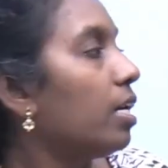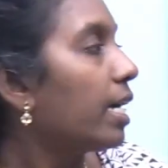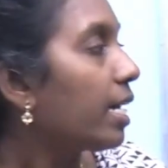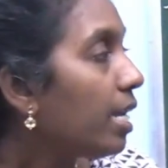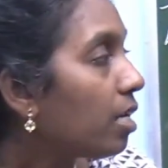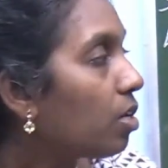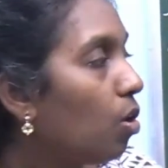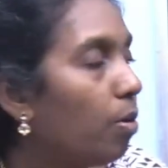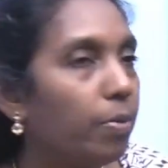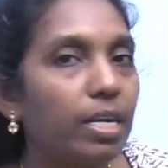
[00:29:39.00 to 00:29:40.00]

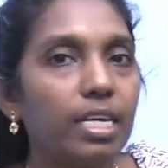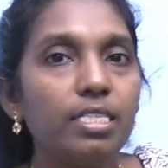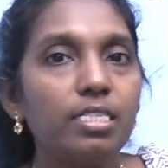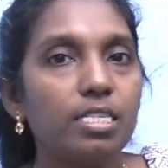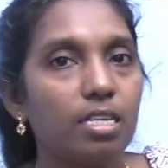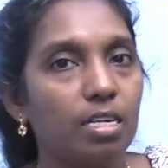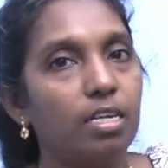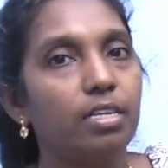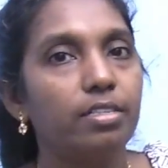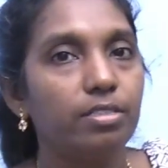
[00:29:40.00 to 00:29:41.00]
recombinant
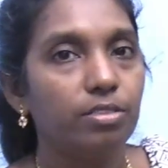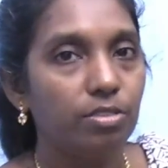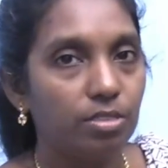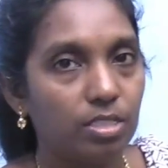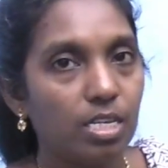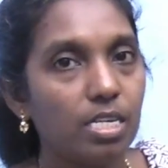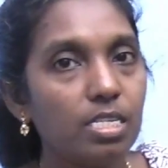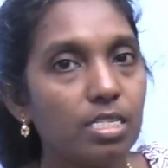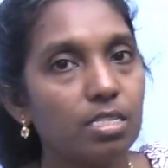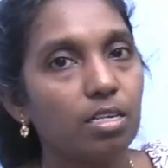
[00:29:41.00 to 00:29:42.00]

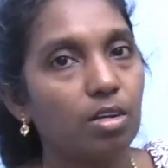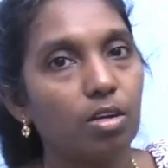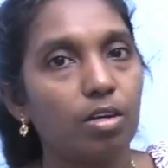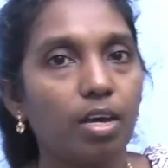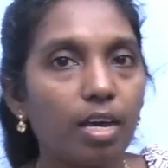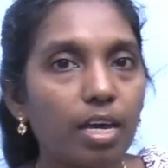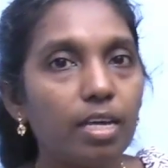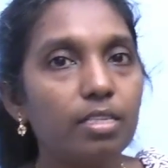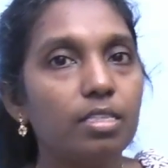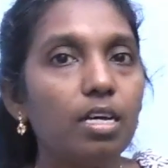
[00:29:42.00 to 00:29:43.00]
genes
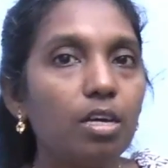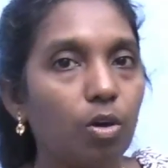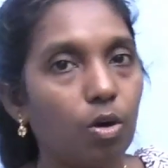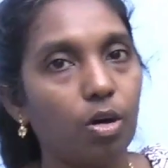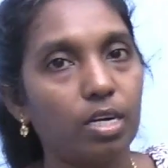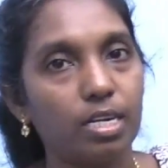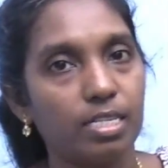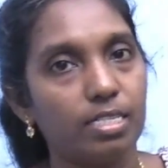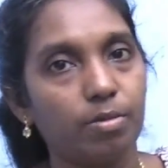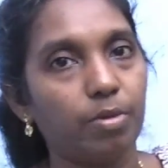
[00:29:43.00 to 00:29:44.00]
in the
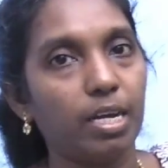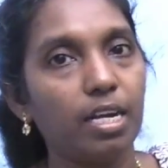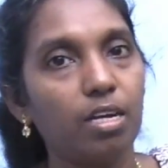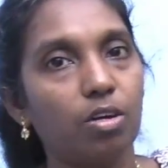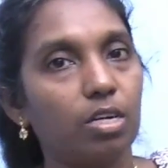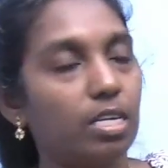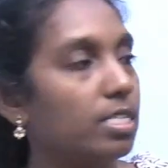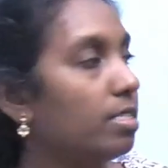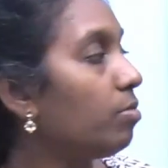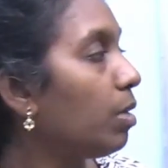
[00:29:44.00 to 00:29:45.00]
organism. In an
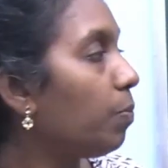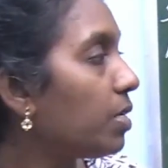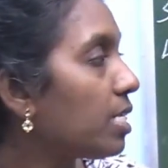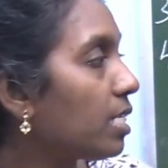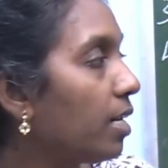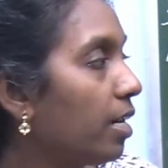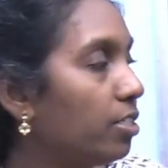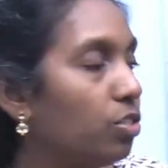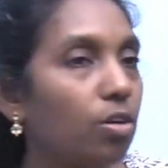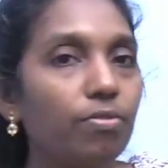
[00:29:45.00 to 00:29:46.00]
organism, the
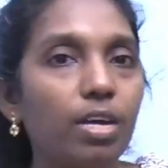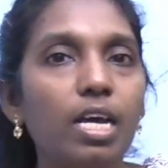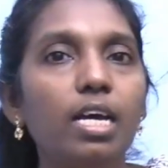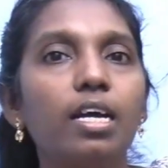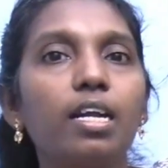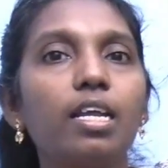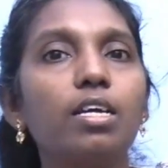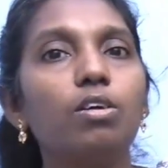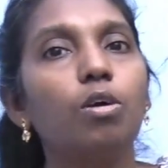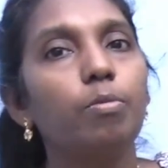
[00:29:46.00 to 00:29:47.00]
percentage of
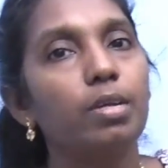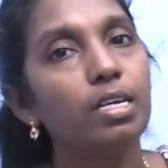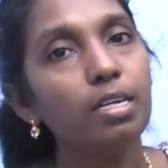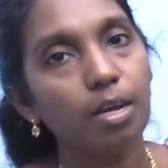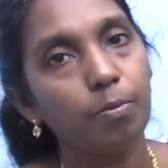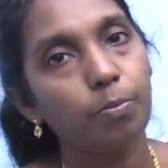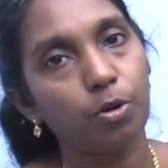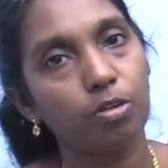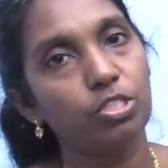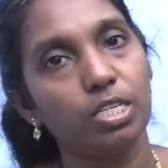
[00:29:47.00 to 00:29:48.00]
recombinant
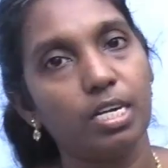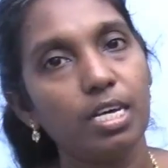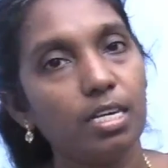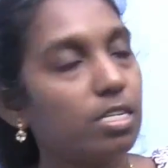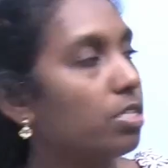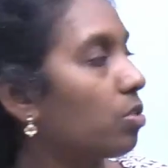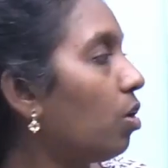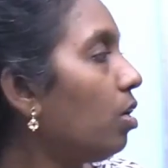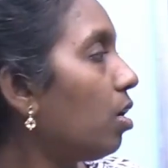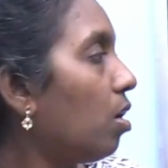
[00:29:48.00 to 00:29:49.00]
progeny is
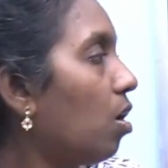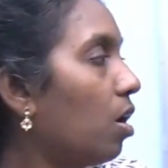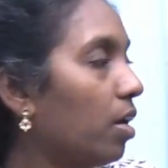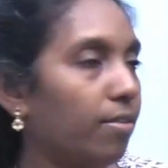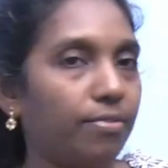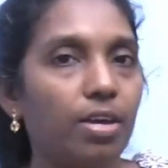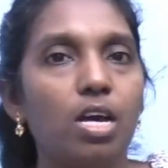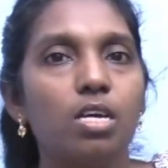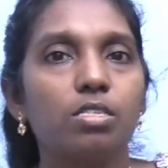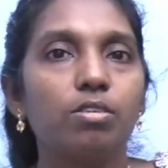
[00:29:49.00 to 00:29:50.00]
called RF.
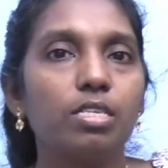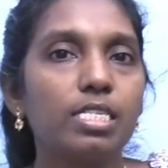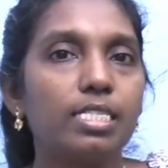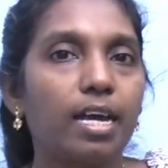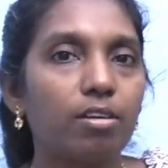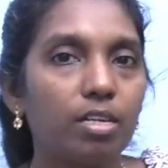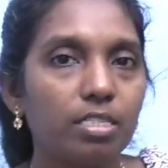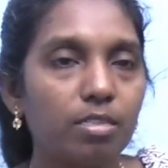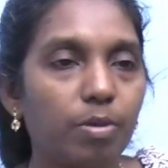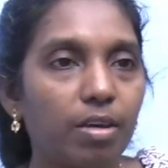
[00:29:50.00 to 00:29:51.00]
So it is
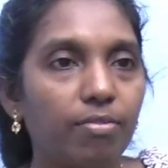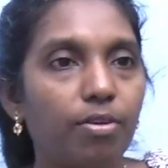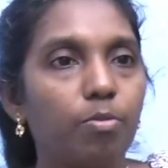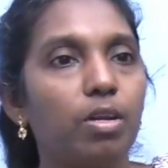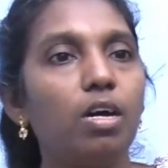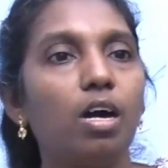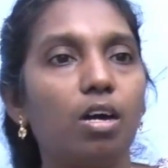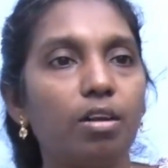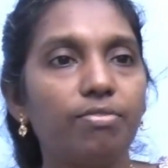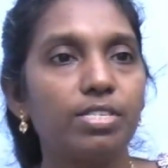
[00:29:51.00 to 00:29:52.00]
calculated by a formula.
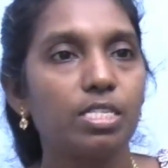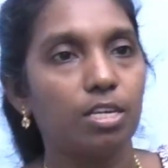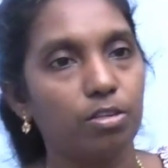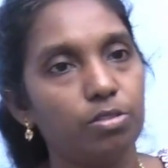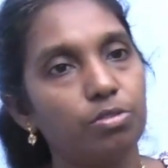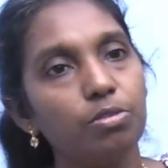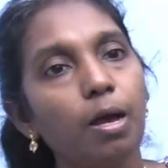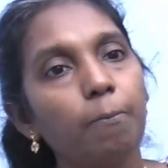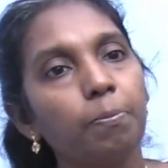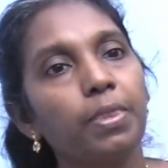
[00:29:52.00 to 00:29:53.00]
RF is equal to
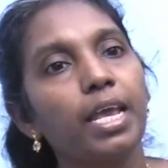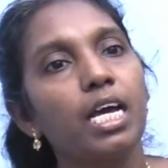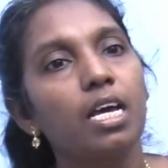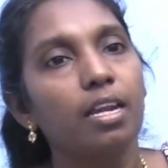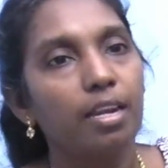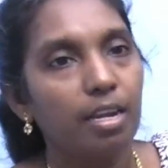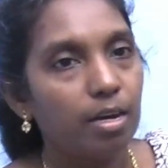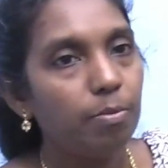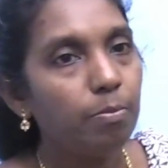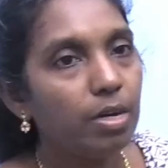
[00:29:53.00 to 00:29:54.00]

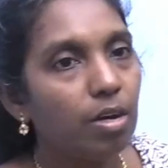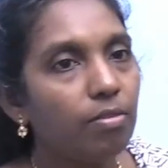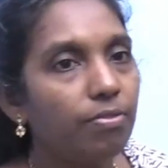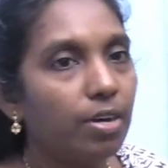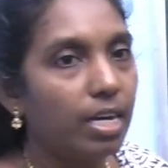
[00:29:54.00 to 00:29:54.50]
number of